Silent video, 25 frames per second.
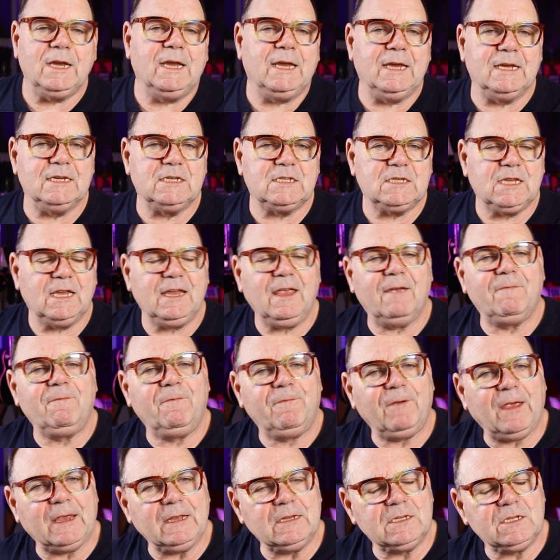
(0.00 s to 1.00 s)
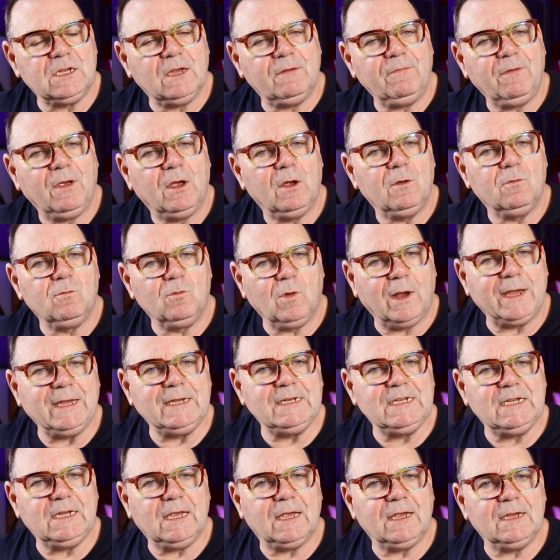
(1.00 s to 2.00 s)
is the effective
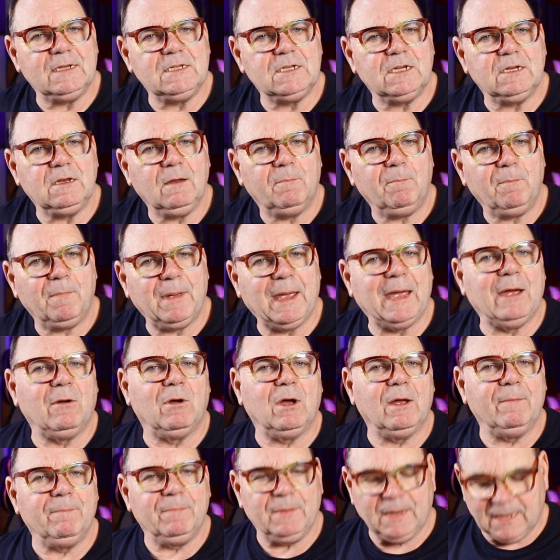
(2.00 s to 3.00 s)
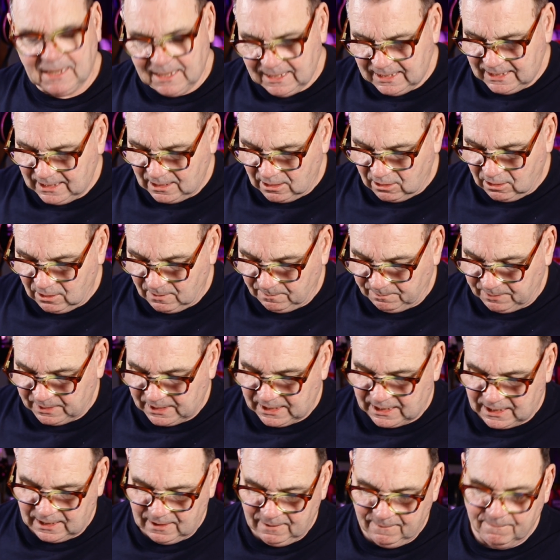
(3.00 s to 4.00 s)
radiated power,
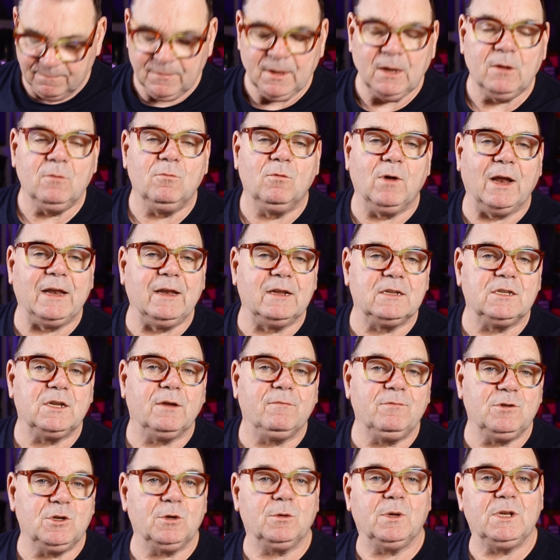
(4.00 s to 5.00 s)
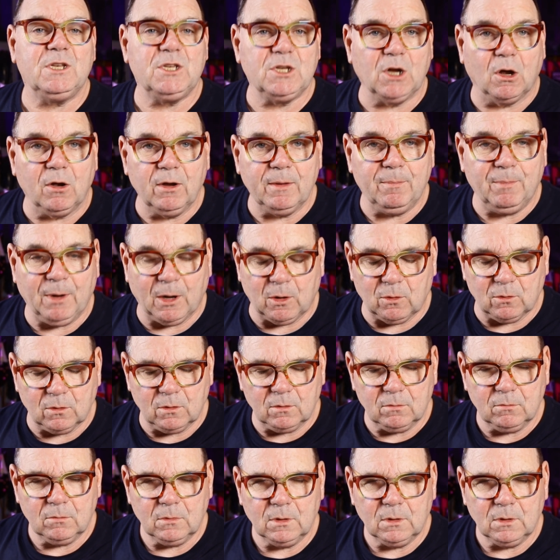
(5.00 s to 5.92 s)
ERP, relative to a dipole?